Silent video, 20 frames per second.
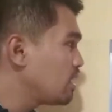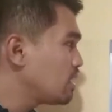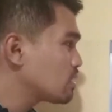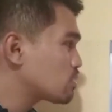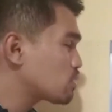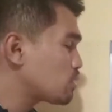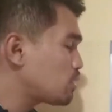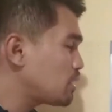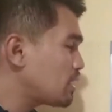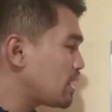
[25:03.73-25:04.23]

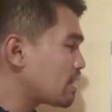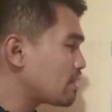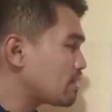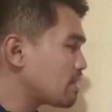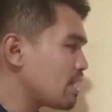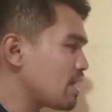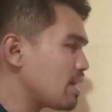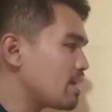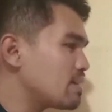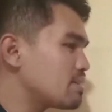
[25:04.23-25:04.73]
So that
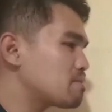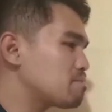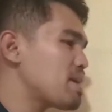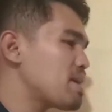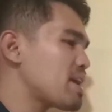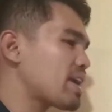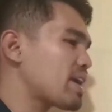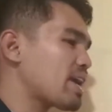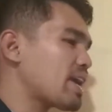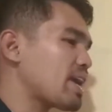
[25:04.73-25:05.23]
is
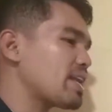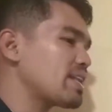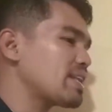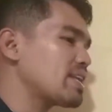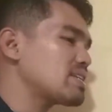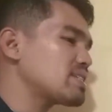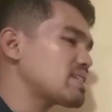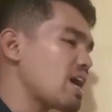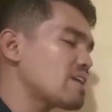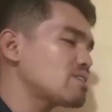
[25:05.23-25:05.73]
making the
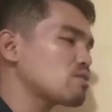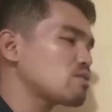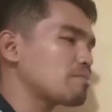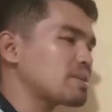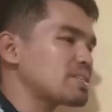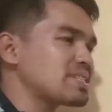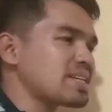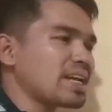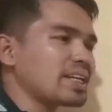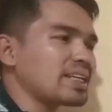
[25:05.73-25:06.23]
chance of
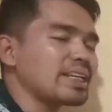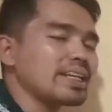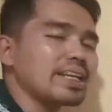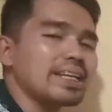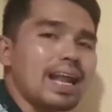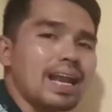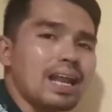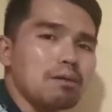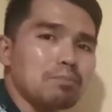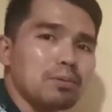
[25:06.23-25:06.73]
rejecting the
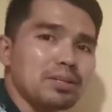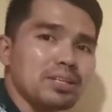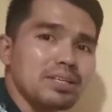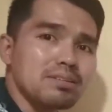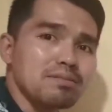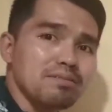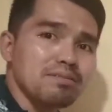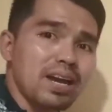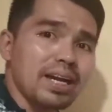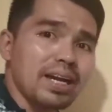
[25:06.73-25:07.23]
null
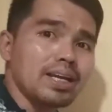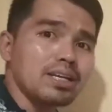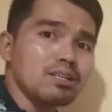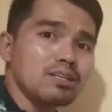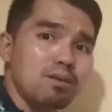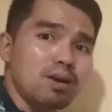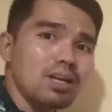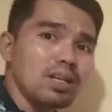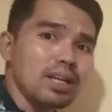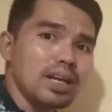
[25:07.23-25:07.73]
hypothesis very
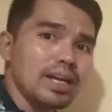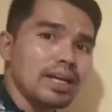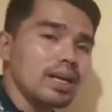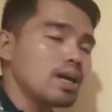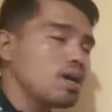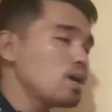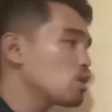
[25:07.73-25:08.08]
smaller,